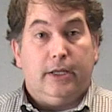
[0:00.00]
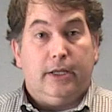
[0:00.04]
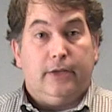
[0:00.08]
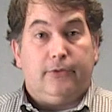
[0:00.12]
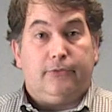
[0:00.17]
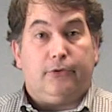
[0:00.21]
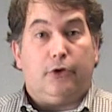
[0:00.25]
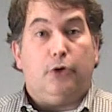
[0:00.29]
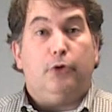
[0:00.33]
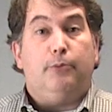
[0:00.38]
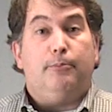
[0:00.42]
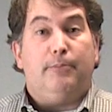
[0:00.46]

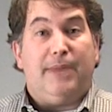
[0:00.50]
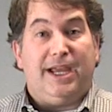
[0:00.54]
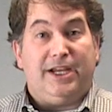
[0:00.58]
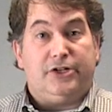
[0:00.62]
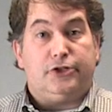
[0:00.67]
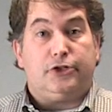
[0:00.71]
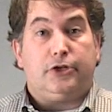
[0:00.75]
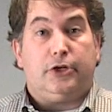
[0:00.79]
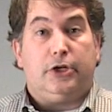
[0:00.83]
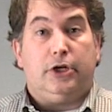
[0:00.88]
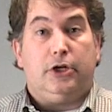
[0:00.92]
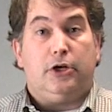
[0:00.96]
So make
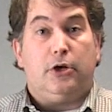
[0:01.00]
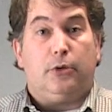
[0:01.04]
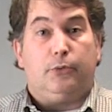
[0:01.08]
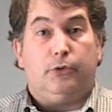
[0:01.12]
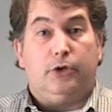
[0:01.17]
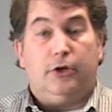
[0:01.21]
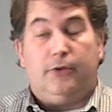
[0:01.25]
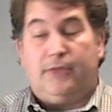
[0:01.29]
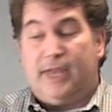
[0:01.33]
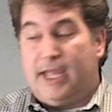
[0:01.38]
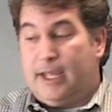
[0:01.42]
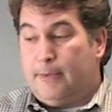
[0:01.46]
sure you don't
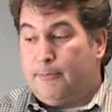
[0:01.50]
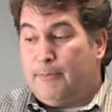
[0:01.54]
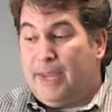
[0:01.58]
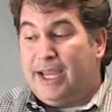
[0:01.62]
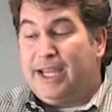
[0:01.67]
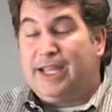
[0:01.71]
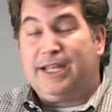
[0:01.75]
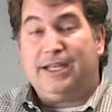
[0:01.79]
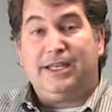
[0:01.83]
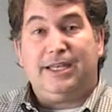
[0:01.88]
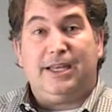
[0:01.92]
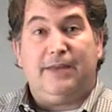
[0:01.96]
do that.
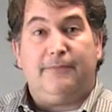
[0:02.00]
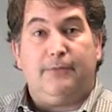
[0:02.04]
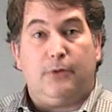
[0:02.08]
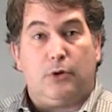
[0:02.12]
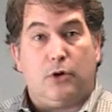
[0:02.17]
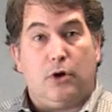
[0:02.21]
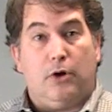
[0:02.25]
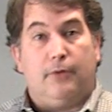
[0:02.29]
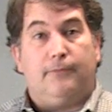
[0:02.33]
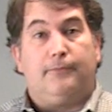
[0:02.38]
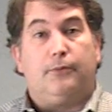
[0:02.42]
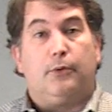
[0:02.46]
Make it
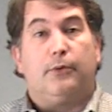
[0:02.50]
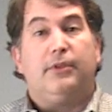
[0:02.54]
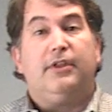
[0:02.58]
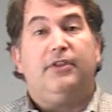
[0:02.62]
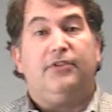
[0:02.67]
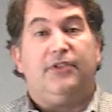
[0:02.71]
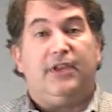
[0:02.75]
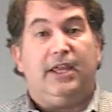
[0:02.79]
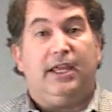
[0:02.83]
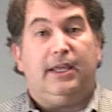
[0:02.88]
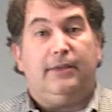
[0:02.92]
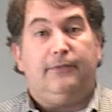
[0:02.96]
difficult for the
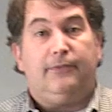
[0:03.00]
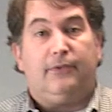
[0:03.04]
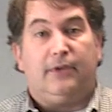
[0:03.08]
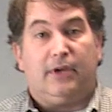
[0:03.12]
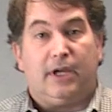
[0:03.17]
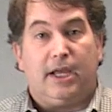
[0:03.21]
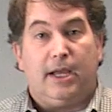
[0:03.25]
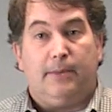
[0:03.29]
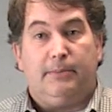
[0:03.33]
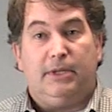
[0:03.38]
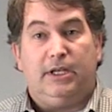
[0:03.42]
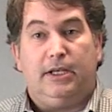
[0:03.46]
thieves to
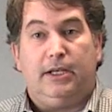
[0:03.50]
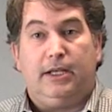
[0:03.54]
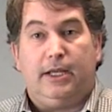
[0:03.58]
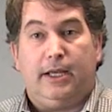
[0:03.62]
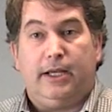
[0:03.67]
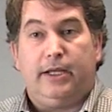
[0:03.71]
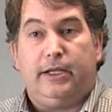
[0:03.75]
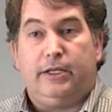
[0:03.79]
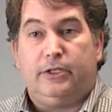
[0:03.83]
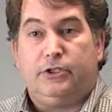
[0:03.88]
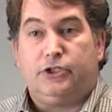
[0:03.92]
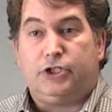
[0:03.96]
come
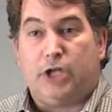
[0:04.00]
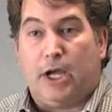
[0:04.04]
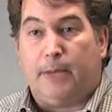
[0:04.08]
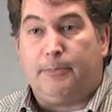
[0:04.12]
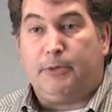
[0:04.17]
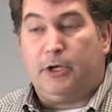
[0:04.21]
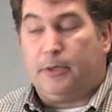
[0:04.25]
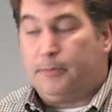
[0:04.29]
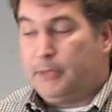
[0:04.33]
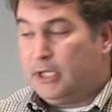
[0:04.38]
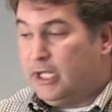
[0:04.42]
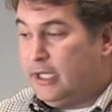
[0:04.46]
and shop
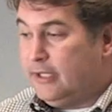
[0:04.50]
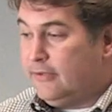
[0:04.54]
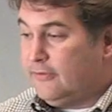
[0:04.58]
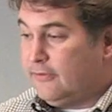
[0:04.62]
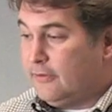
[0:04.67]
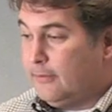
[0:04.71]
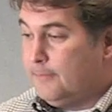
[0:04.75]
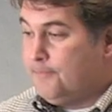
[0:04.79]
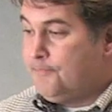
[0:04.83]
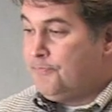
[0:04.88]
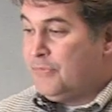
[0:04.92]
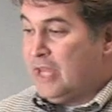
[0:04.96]
your place.
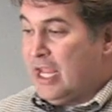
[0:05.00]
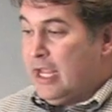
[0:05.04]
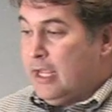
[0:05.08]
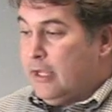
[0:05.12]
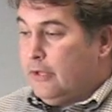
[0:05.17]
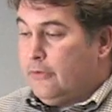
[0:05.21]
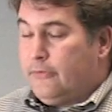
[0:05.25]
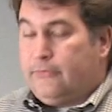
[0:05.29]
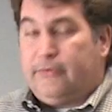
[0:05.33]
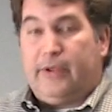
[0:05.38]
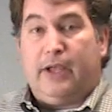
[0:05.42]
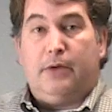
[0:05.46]

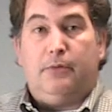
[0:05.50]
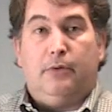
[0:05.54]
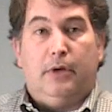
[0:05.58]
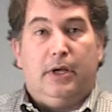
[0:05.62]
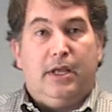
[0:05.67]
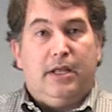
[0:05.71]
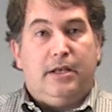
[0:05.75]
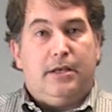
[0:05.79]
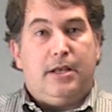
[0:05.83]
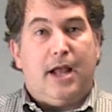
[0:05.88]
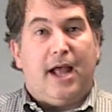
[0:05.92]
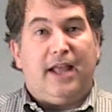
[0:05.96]
So,
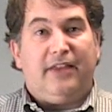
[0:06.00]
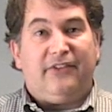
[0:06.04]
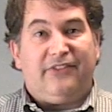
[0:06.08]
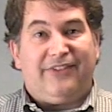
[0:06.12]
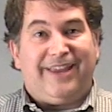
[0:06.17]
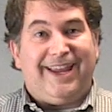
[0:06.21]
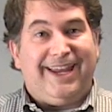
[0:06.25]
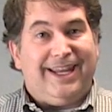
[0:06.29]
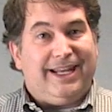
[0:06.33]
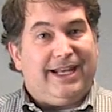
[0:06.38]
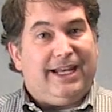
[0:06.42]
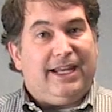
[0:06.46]
not
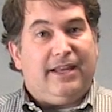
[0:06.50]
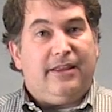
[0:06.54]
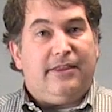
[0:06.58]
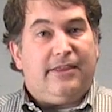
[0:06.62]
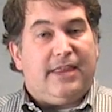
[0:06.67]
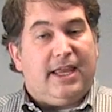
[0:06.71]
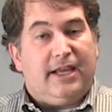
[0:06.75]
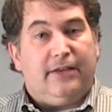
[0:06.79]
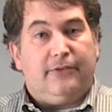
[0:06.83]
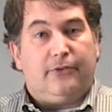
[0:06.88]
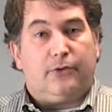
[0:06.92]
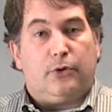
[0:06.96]
saying
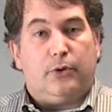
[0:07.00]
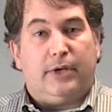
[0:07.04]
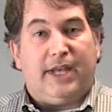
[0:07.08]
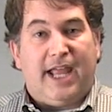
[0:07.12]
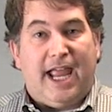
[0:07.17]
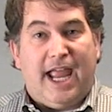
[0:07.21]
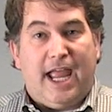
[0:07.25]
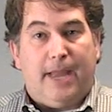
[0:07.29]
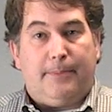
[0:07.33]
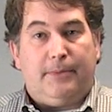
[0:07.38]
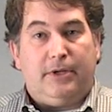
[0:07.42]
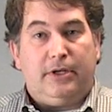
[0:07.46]
anything's going to
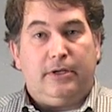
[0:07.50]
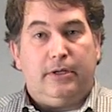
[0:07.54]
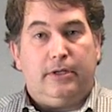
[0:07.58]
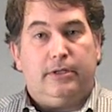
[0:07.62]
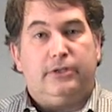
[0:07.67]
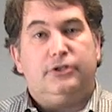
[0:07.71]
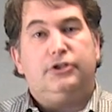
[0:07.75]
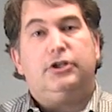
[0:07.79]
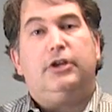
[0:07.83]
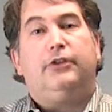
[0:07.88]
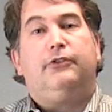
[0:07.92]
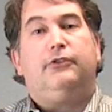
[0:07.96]
happen,
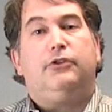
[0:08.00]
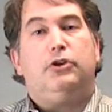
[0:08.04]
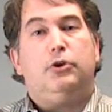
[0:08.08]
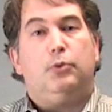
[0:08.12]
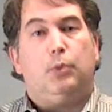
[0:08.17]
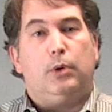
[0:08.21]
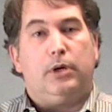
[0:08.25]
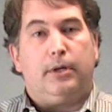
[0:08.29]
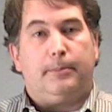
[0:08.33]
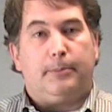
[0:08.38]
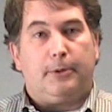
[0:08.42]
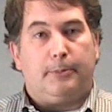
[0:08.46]
just you
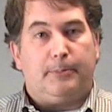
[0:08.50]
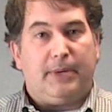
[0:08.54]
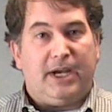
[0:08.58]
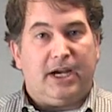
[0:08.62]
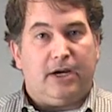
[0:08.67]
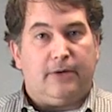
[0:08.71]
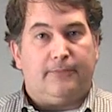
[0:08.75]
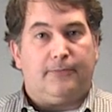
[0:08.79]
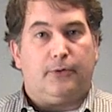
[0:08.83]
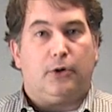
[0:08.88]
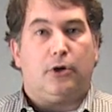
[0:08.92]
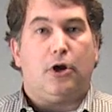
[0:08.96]
want to
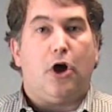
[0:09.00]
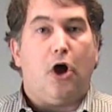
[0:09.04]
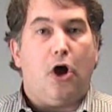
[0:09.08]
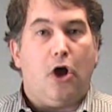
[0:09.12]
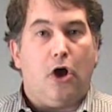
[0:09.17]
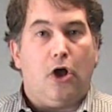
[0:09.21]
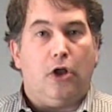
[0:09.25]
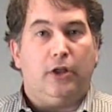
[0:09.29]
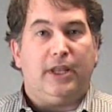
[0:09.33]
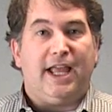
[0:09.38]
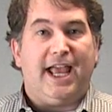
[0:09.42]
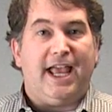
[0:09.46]
prepare for
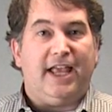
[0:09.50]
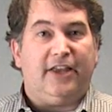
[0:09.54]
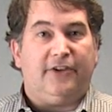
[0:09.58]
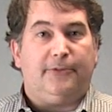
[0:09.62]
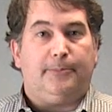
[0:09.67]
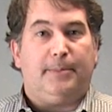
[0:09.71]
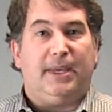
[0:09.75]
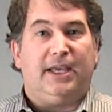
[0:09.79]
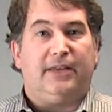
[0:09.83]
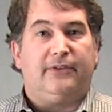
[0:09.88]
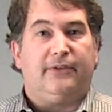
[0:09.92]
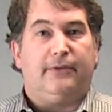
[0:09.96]
all
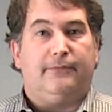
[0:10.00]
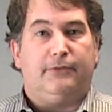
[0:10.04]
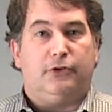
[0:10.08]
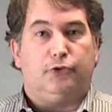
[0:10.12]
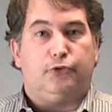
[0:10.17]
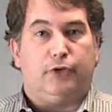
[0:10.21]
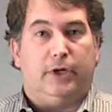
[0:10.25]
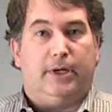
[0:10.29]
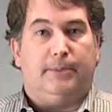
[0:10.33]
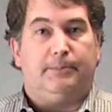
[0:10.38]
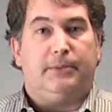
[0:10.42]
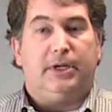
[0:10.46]
aspects of a
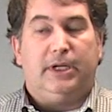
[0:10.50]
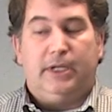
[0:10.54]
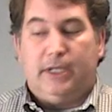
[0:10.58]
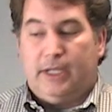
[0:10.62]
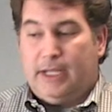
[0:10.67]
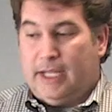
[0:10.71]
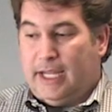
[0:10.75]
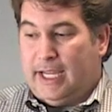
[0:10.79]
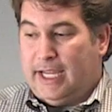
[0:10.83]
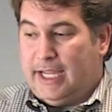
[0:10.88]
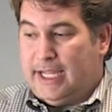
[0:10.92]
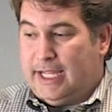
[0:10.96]
trip
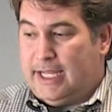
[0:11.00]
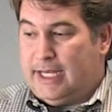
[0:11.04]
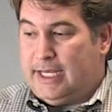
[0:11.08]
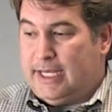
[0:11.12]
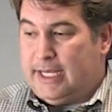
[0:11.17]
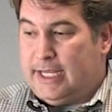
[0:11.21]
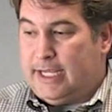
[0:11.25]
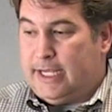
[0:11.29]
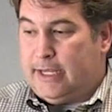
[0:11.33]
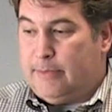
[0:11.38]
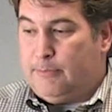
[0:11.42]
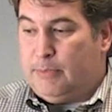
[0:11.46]
and
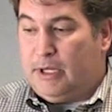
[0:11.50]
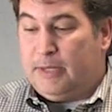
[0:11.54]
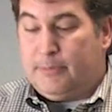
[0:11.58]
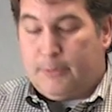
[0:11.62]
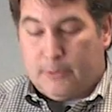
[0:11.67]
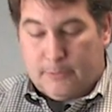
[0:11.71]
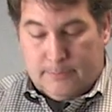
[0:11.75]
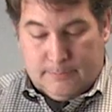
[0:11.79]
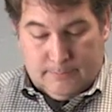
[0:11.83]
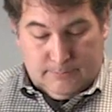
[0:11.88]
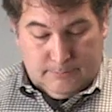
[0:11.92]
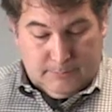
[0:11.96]

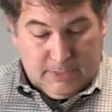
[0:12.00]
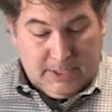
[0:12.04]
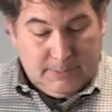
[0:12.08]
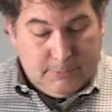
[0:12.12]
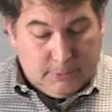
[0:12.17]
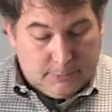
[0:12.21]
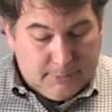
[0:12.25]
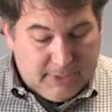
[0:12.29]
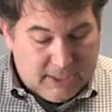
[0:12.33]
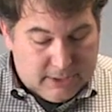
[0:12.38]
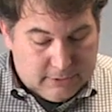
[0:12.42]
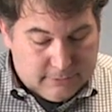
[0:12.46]
be
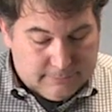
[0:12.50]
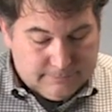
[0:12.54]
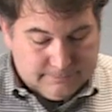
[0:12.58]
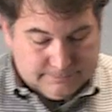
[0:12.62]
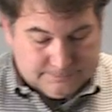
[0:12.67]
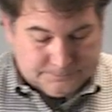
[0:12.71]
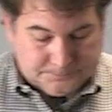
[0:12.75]
prepared.